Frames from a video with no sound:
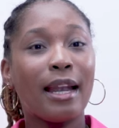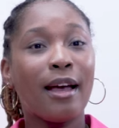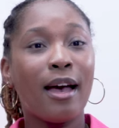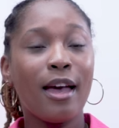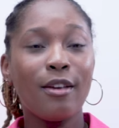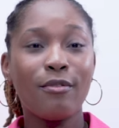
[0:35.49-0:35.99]
at a
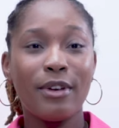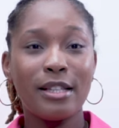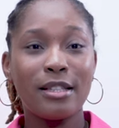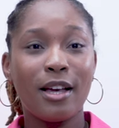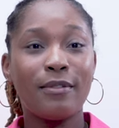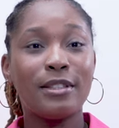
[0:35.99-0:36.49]
high
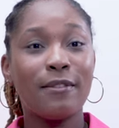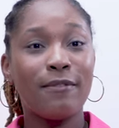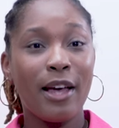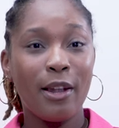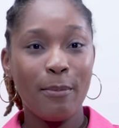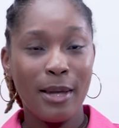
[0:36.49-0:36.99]
risk of
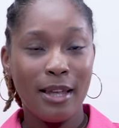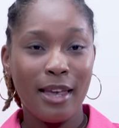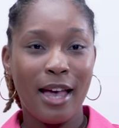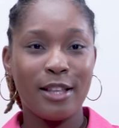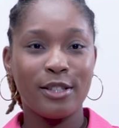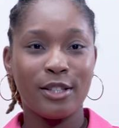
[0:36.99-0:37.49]
developing
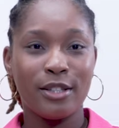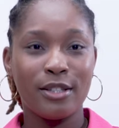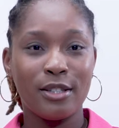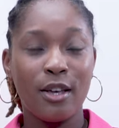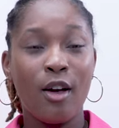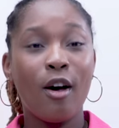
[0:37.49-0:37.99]

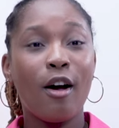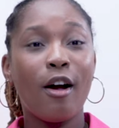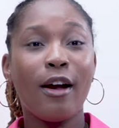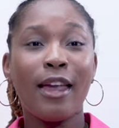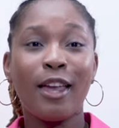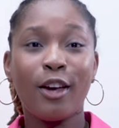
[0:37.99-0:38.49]
cancers
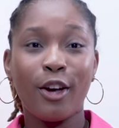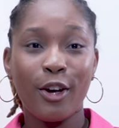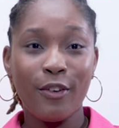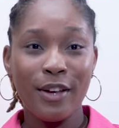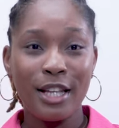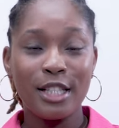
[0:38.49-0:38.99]
are
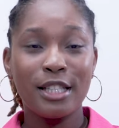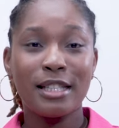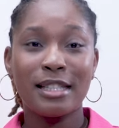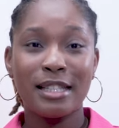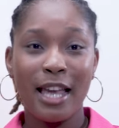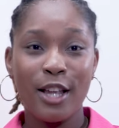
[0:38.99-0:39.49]
encouraged
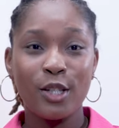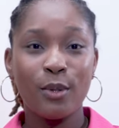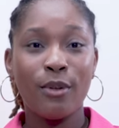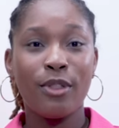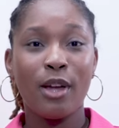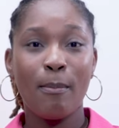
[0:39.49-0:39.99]
to
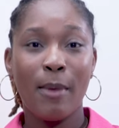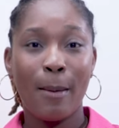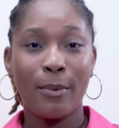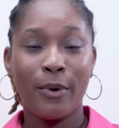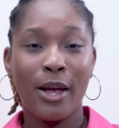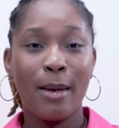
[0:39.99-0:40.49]
schedule their
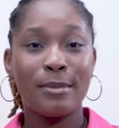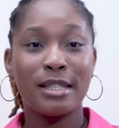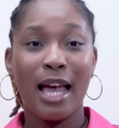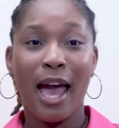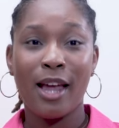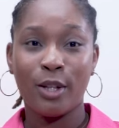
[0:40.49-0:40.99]

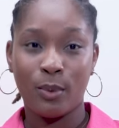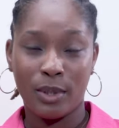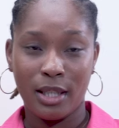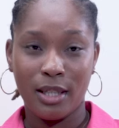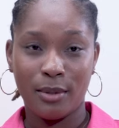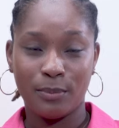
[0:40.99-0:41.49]
mammograms
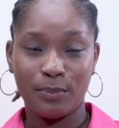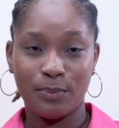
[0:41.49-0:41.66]
annually.